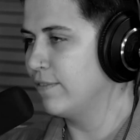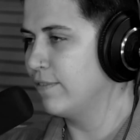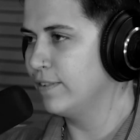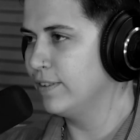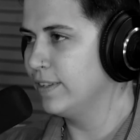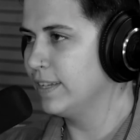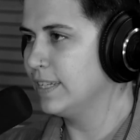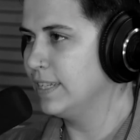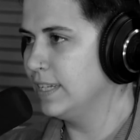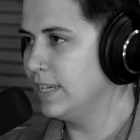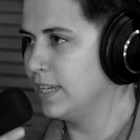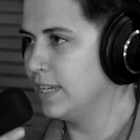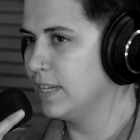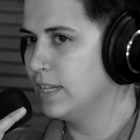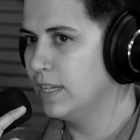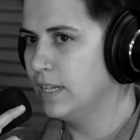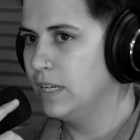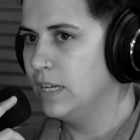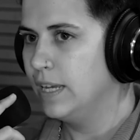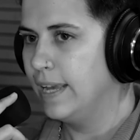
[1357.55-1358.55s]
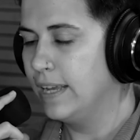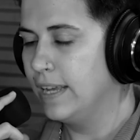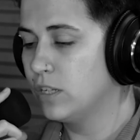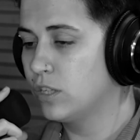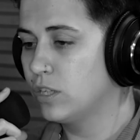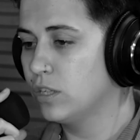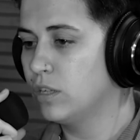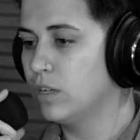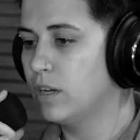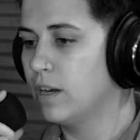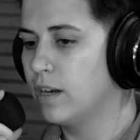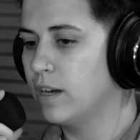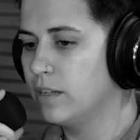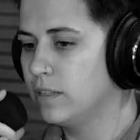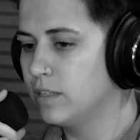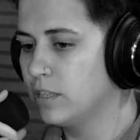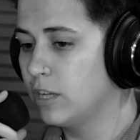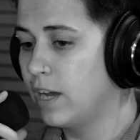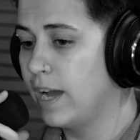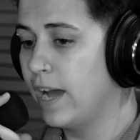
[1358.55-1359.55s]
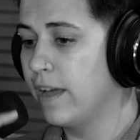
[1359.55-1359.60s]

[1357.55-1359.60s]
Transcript: really did until I